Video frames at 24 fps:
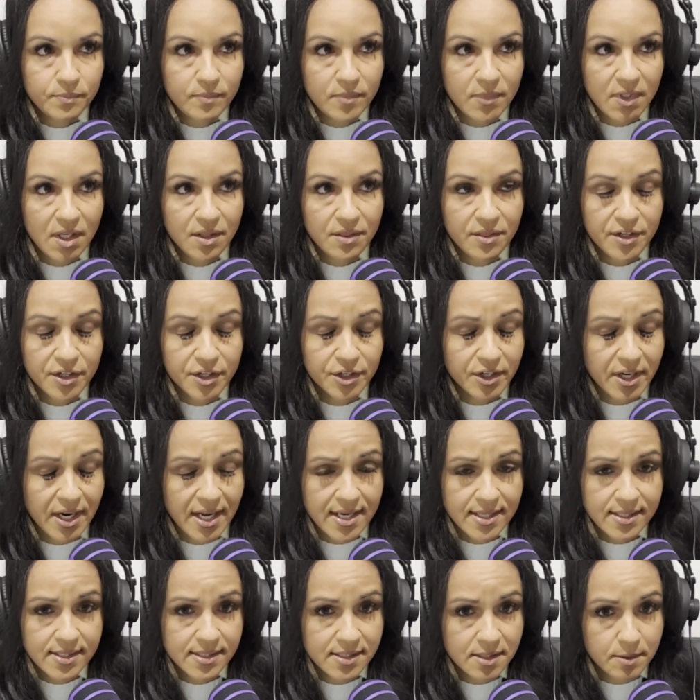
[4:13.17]
their
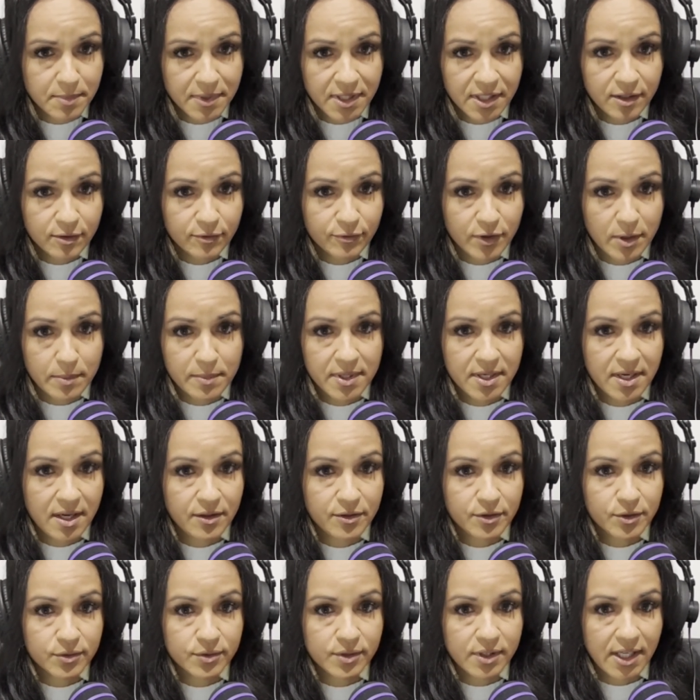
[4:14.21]
estimate from
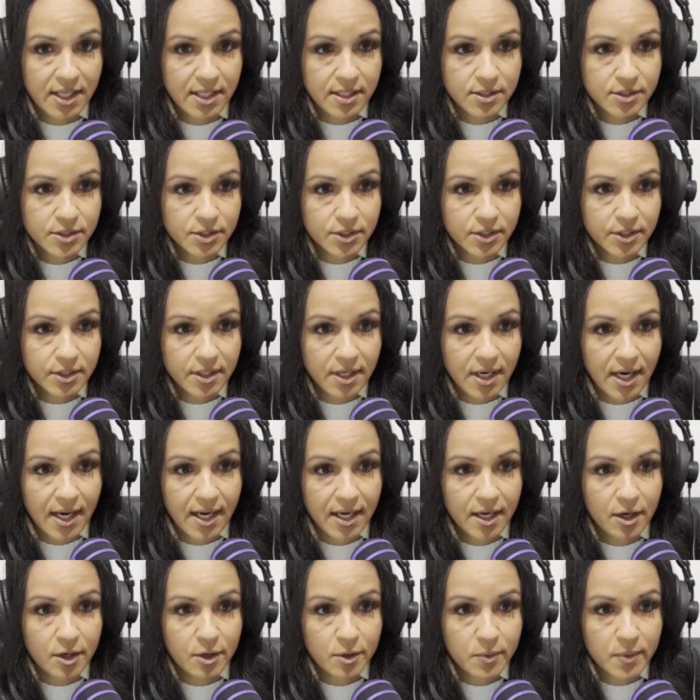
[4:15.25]
another lender,
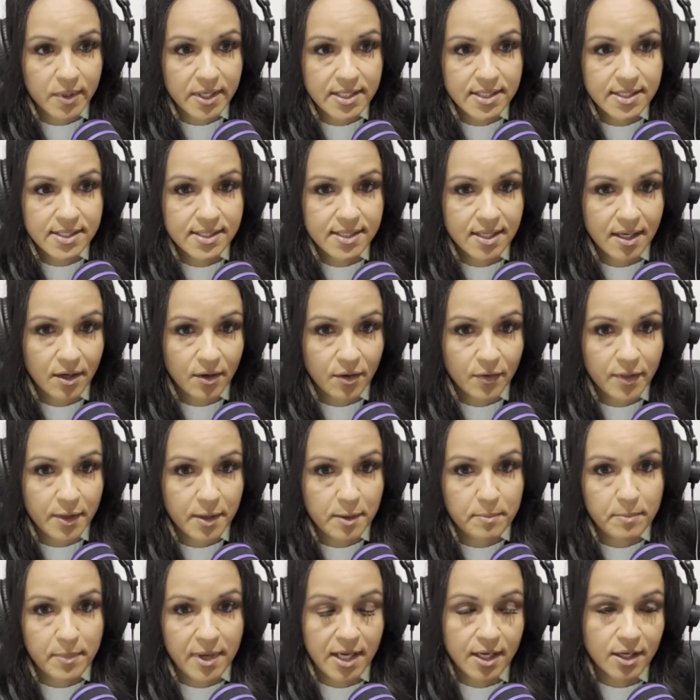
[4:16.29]
I always tell
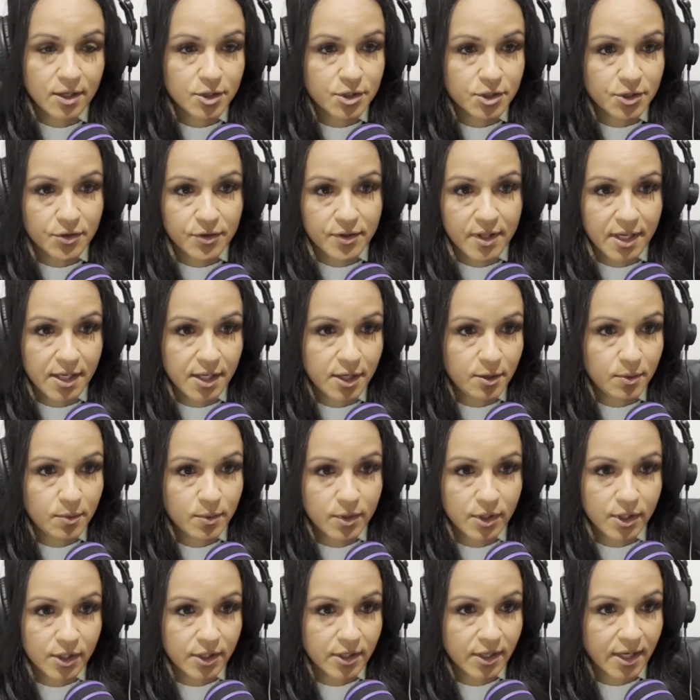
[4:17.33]
them, make sure that you
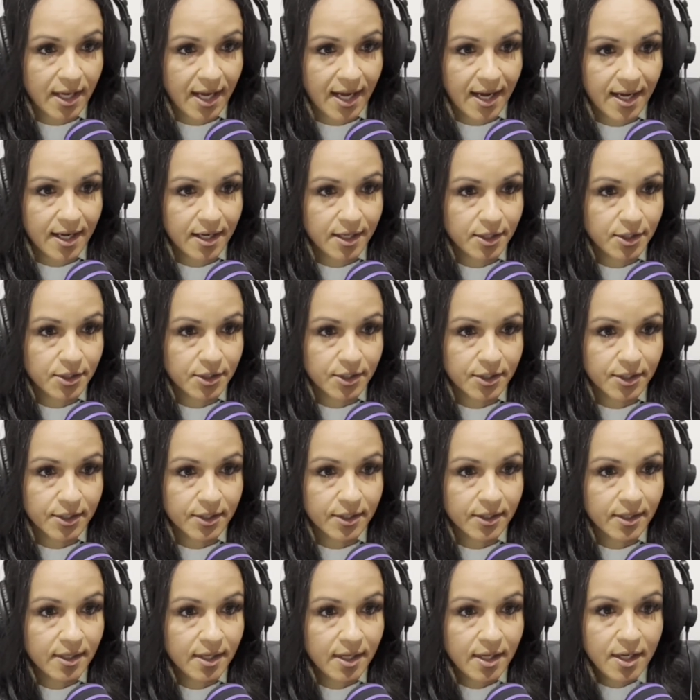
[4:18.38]
look at
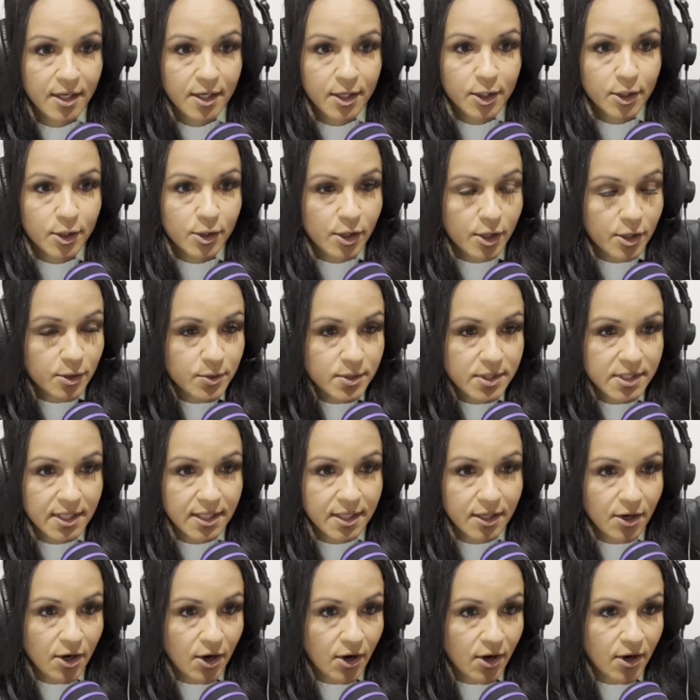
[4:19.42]
your
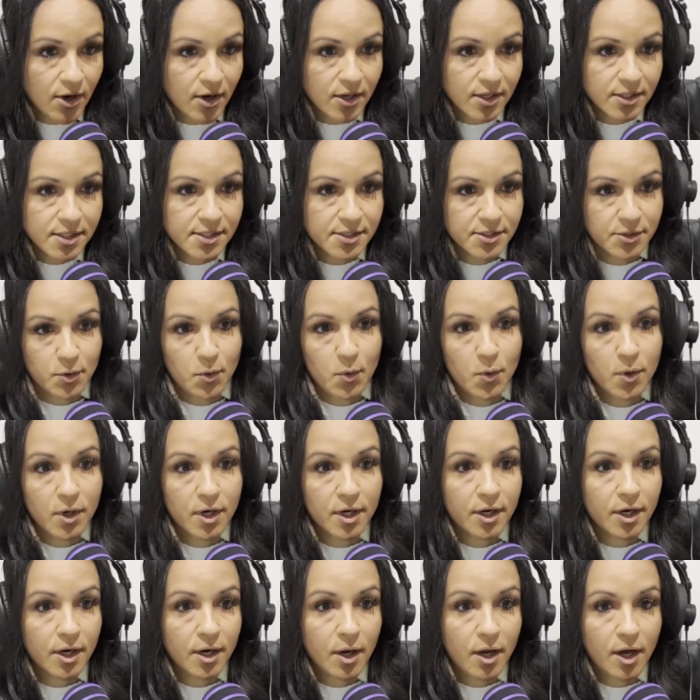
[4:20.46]
closing costs
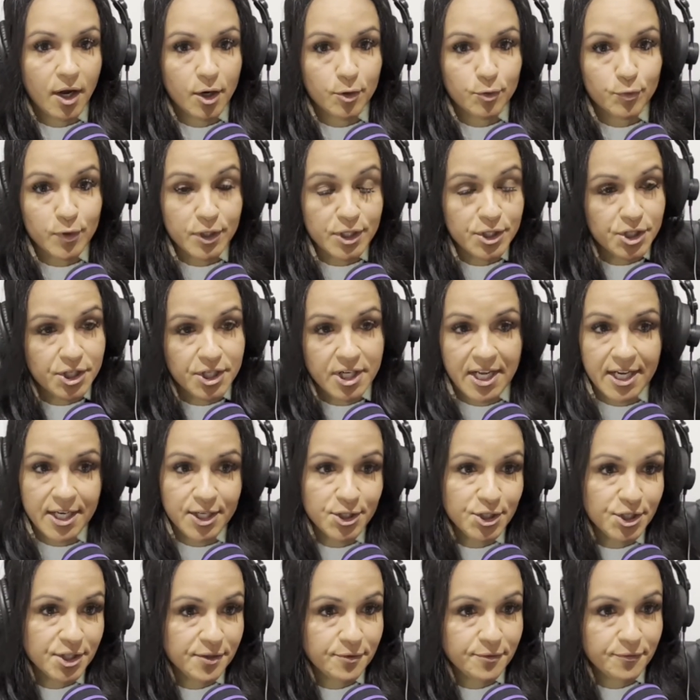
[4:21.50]
or
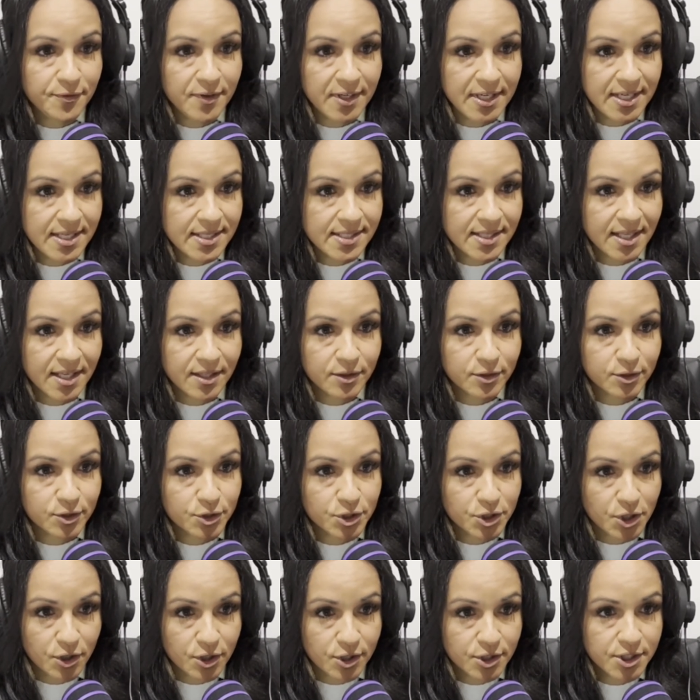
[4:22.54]
origination fees that they're
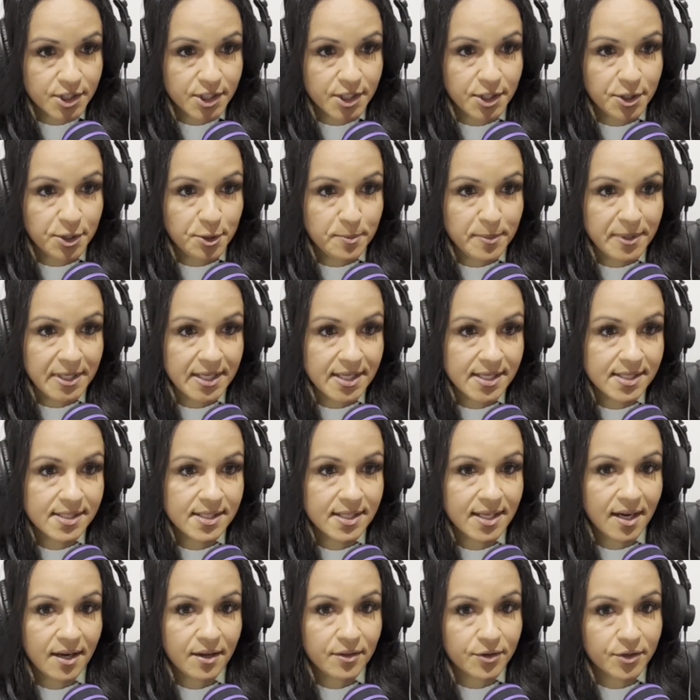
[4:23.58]
charging you, because
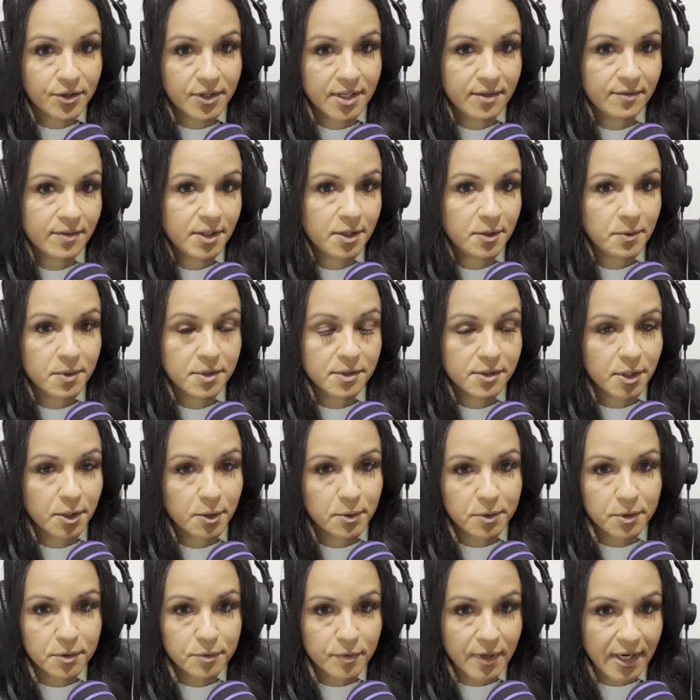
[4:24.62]
yeah, they're giving you a
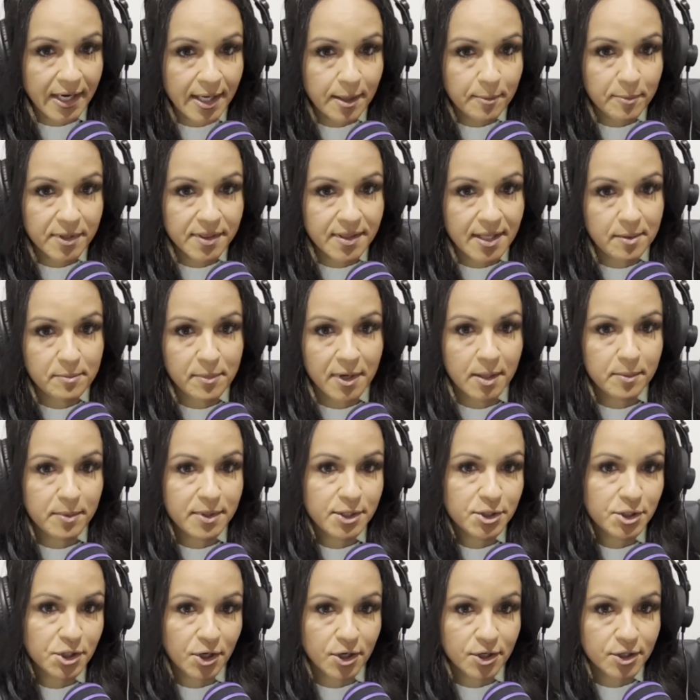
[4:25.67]
lower rate, but they might be
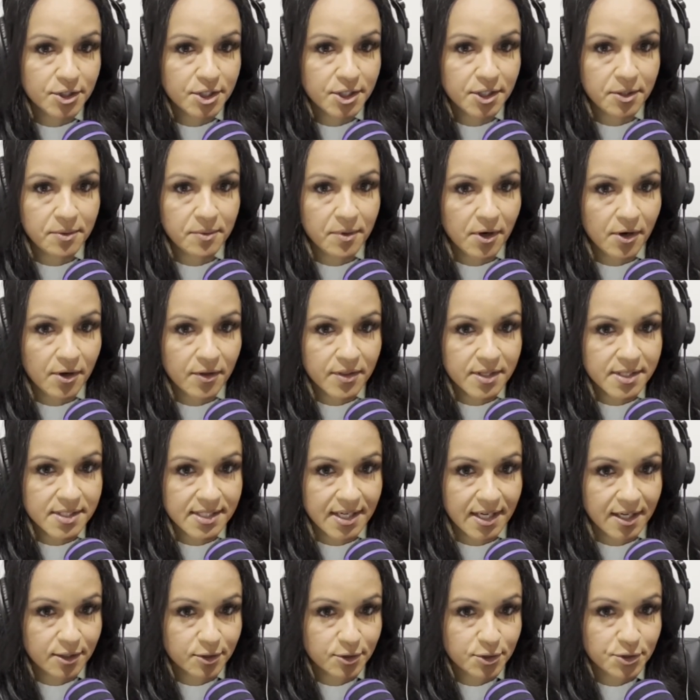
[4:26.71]
charging you all this
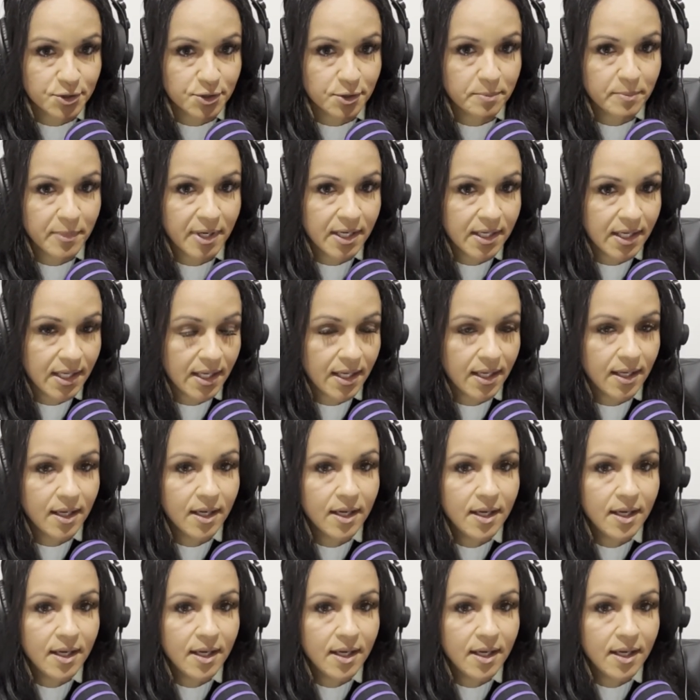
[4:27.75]
extra money.